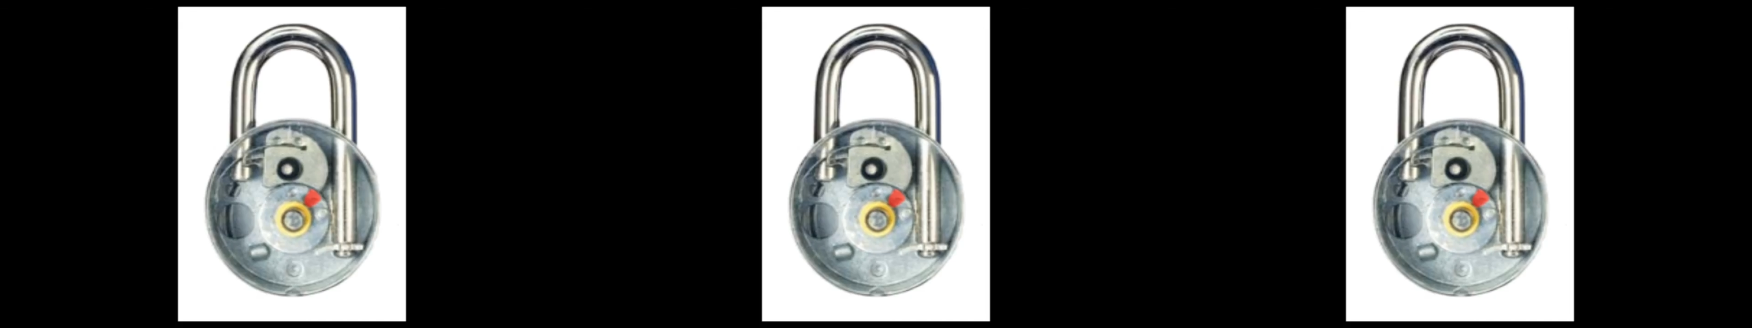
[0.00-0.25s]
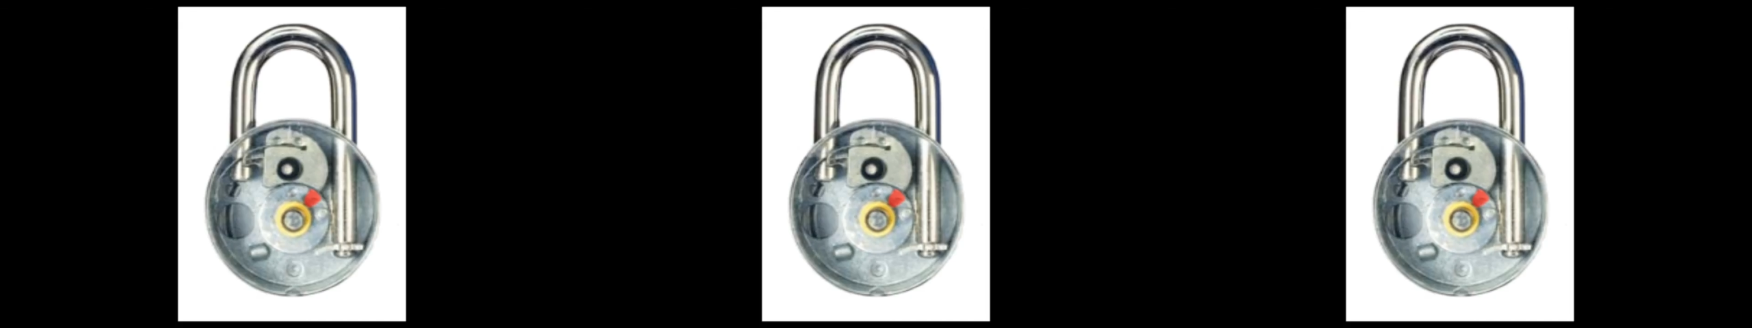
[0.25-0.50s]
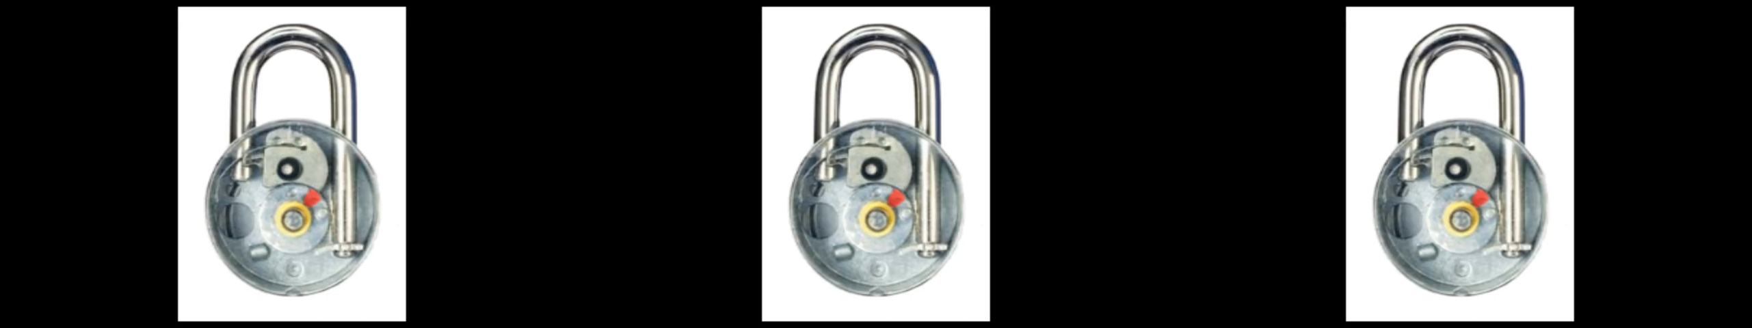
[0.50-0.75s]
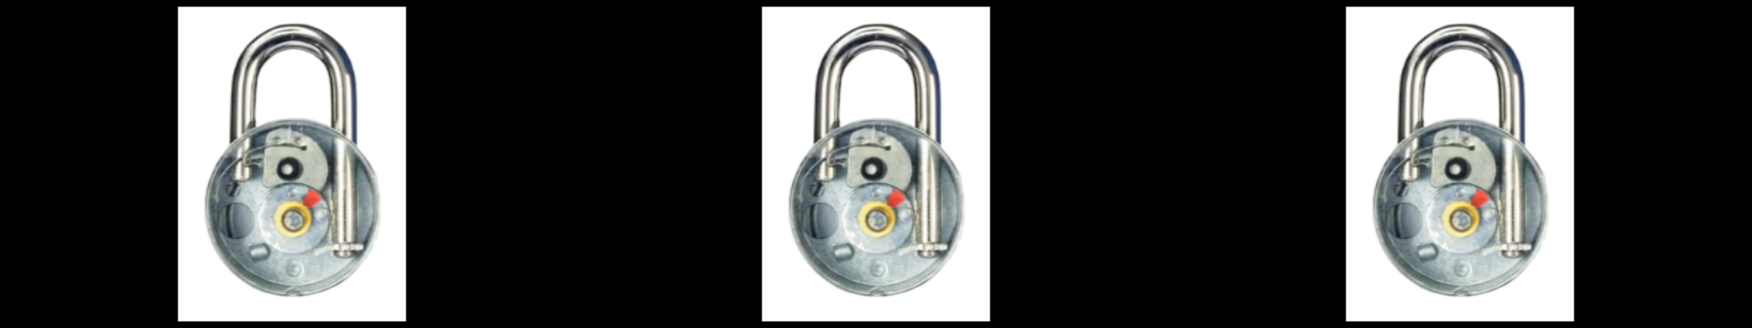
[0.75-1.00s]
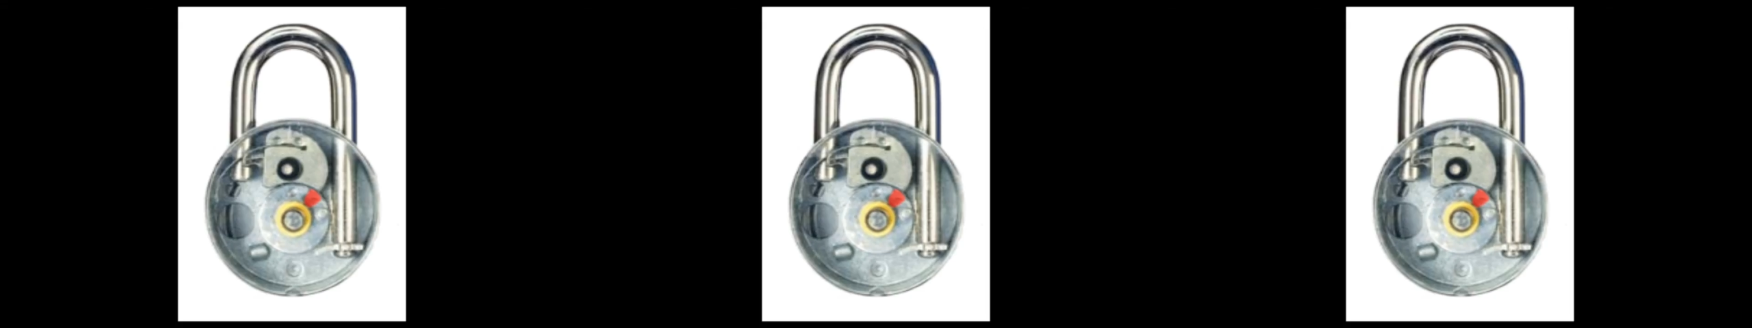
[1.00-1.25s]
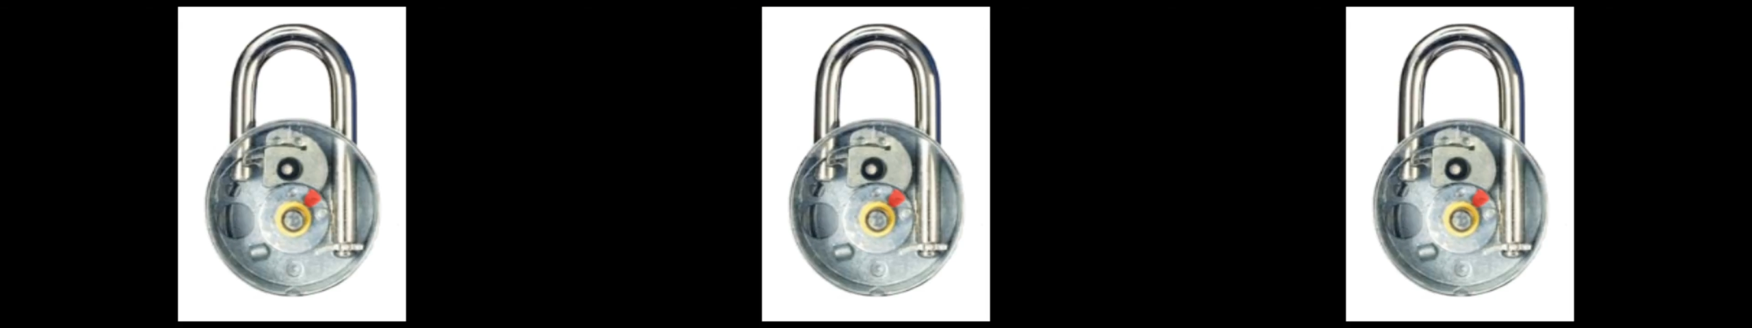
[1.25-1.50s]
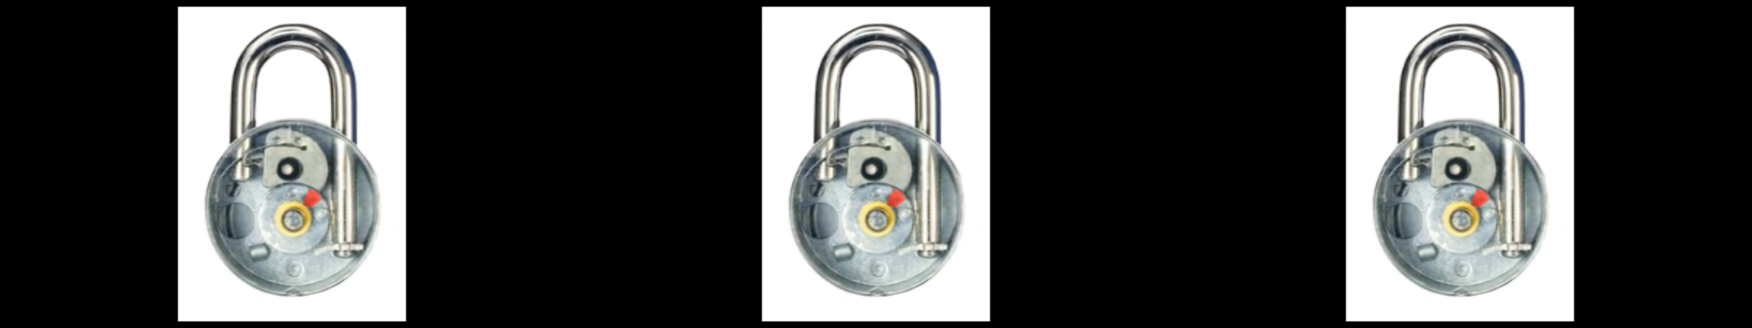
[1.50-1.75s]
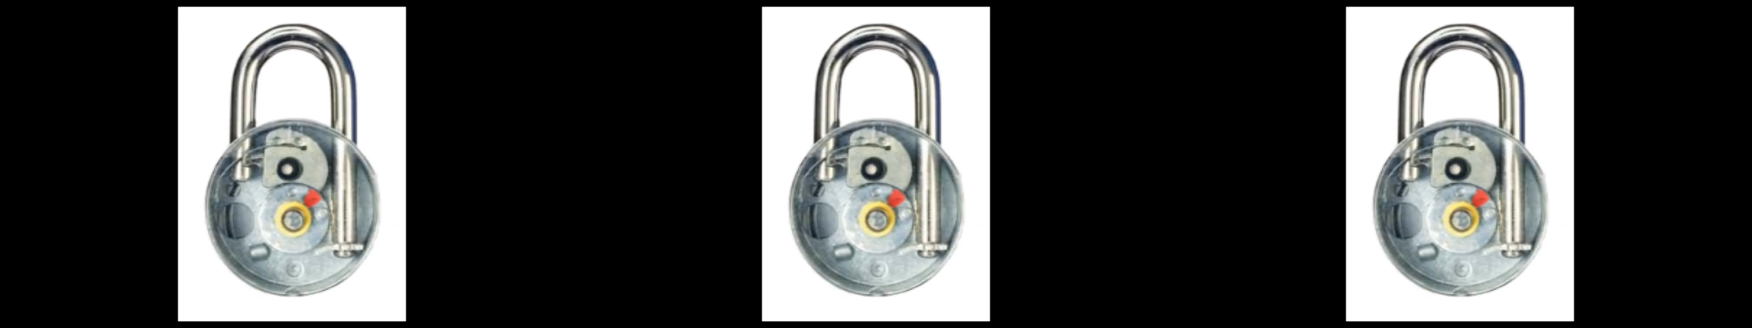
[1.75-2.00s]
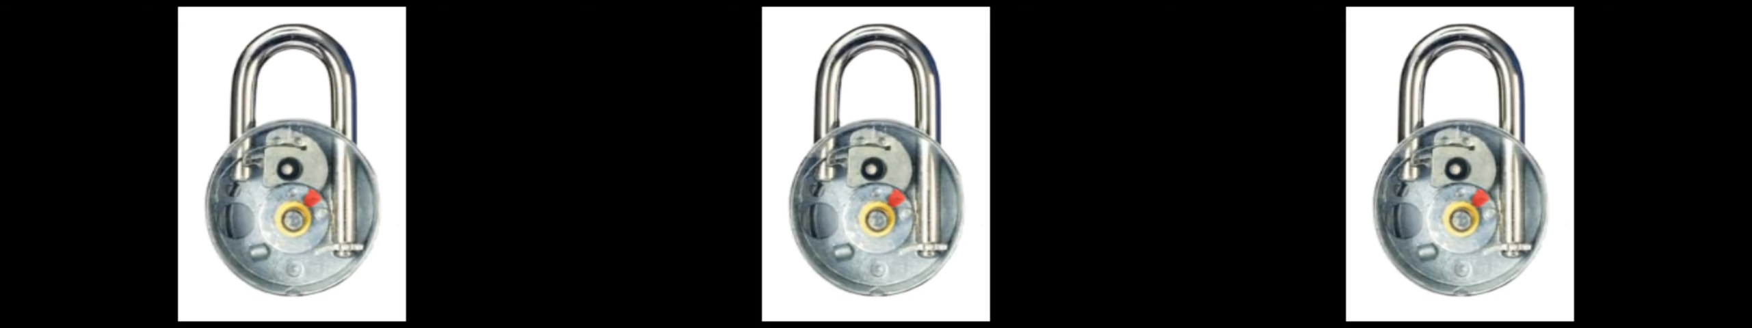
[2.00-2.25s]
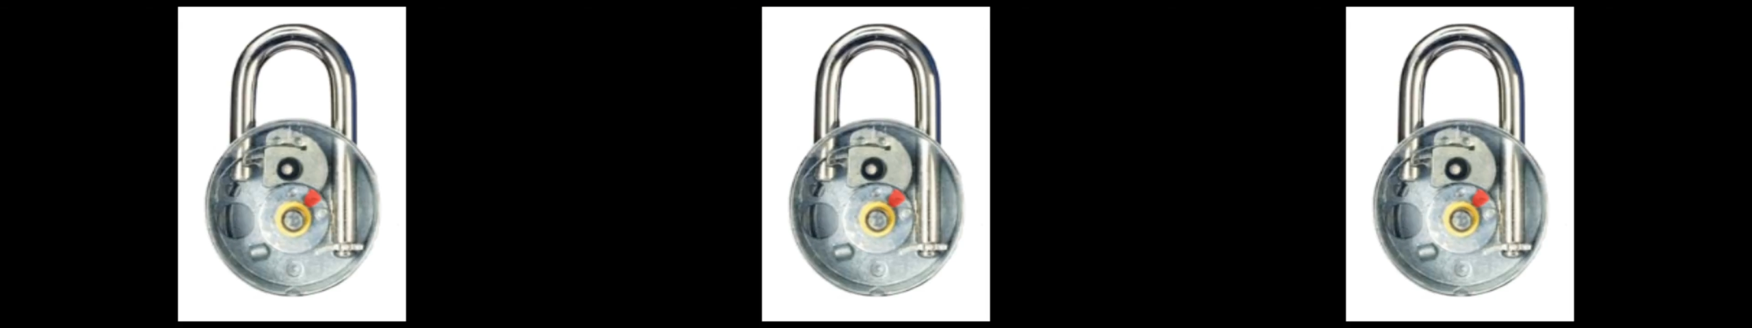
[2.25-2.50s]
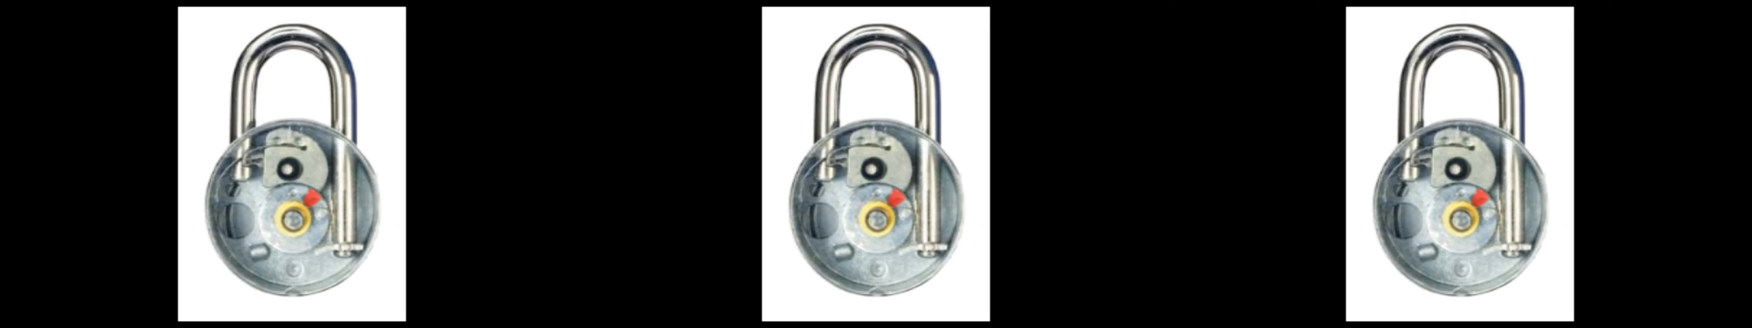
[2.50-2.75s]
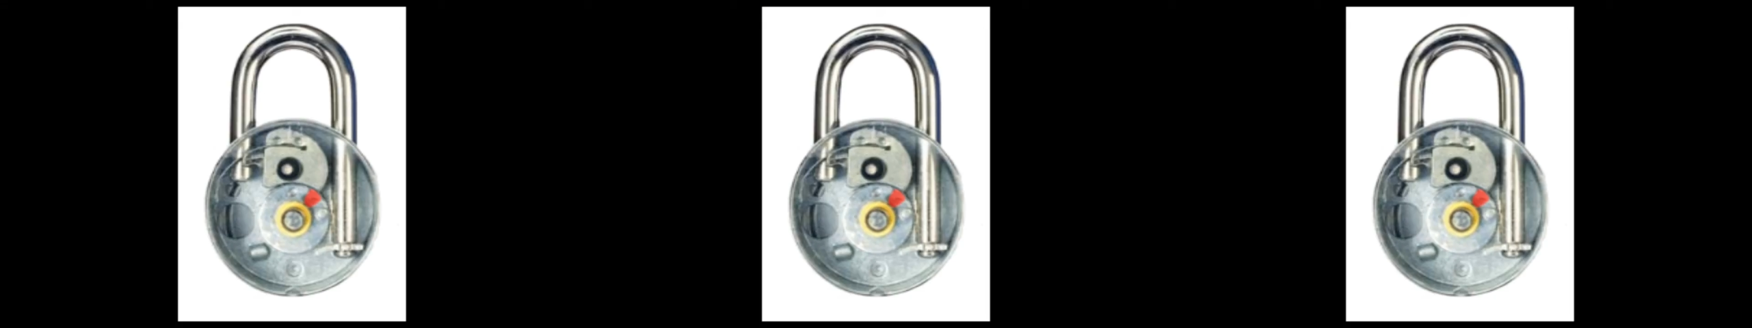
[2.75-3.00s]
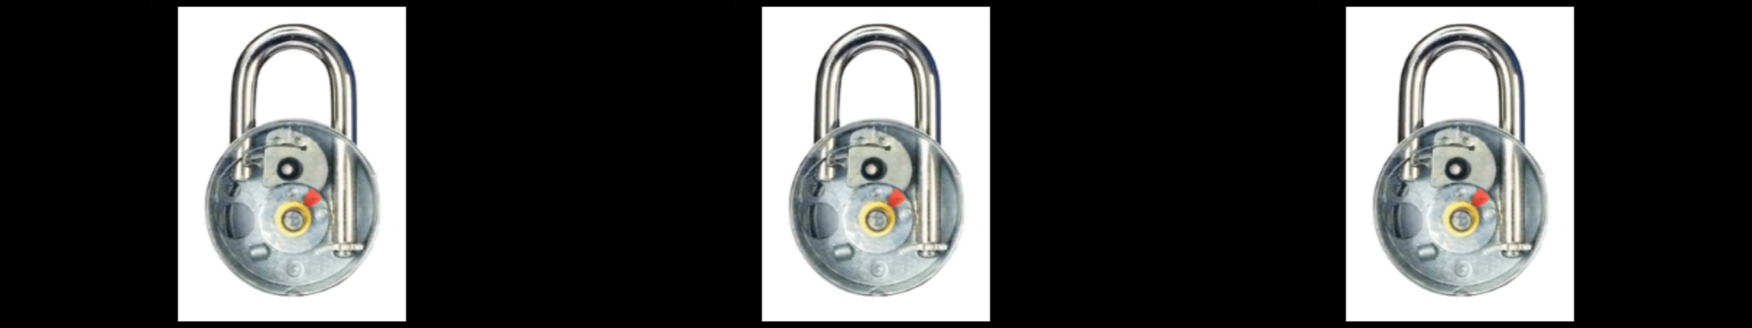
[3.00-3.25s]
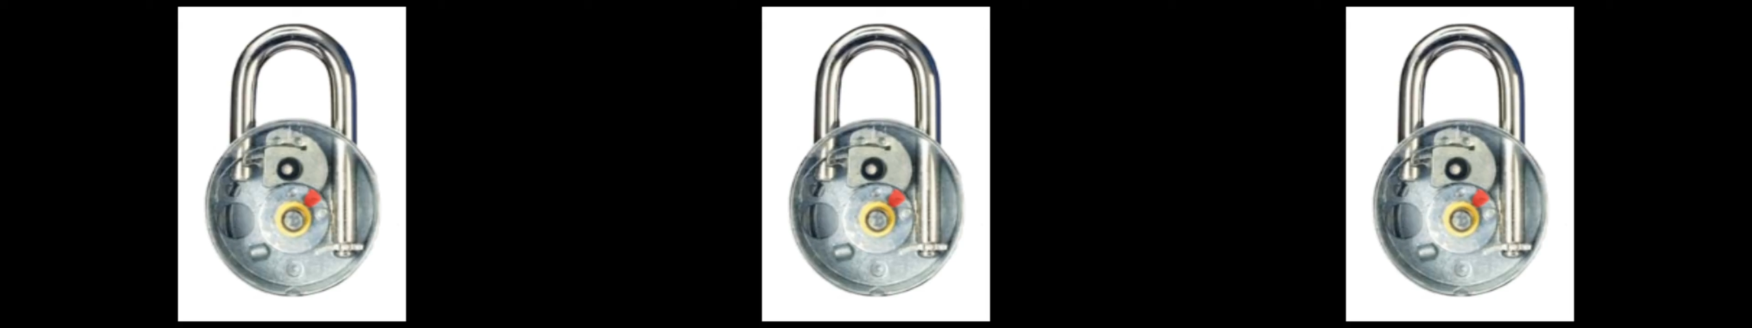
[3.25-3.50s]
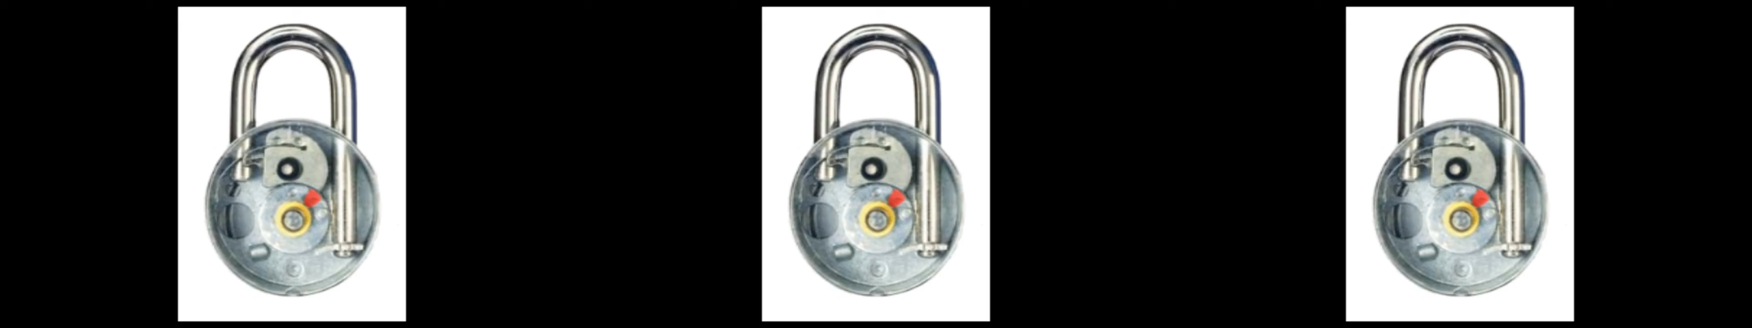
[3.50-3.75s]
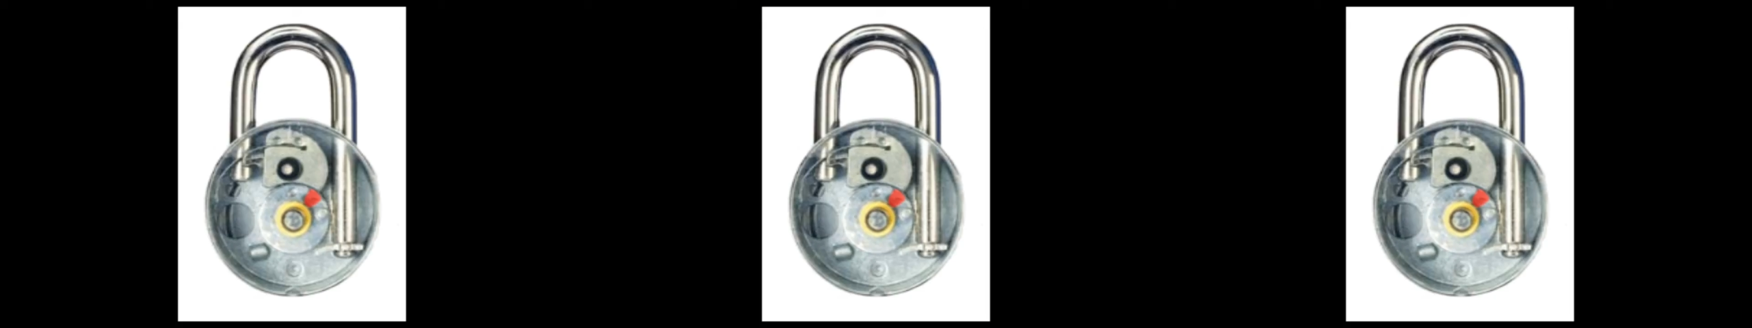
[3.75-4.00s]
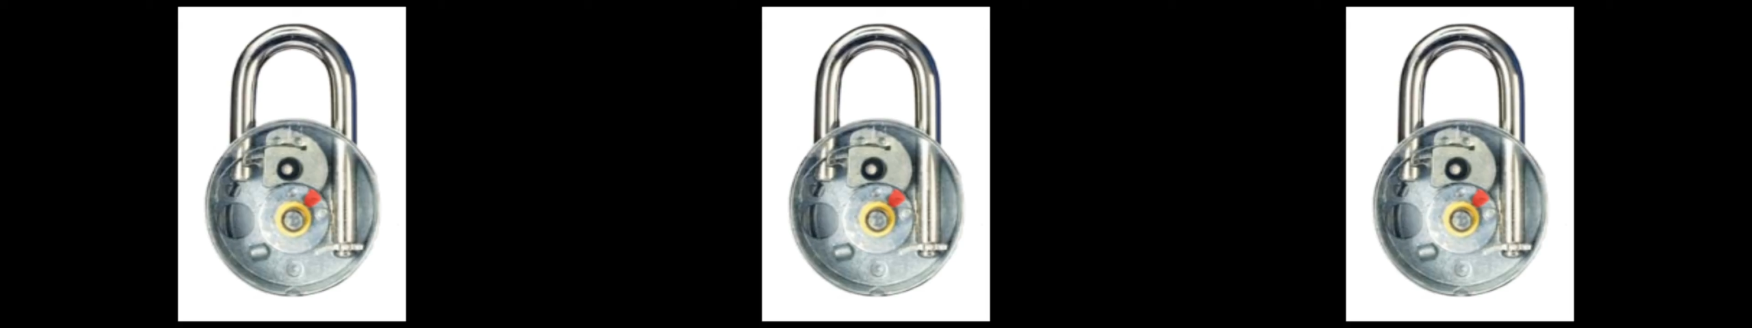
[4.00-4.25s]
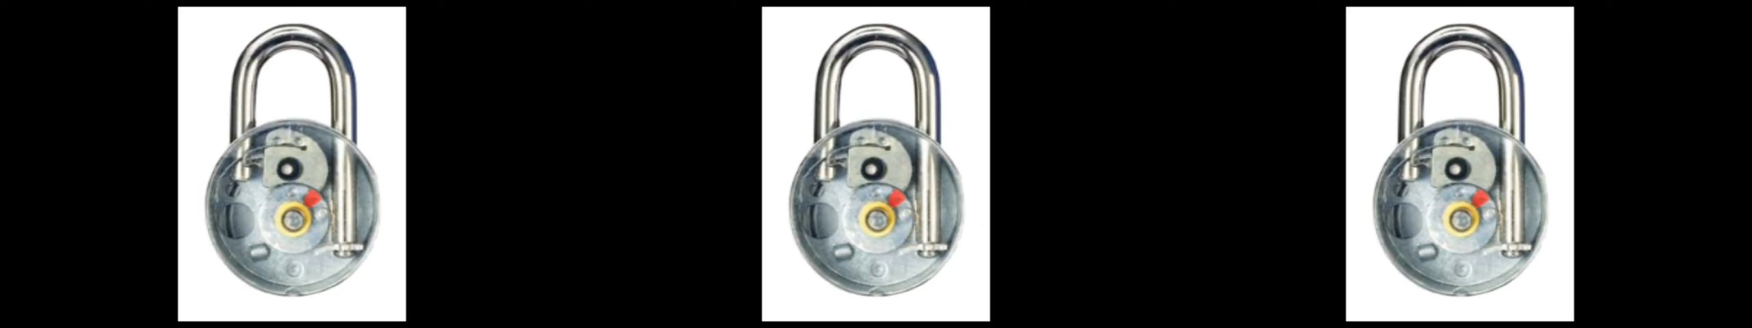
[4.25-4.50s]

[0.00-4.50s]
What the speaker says: [unreadable: no face in view]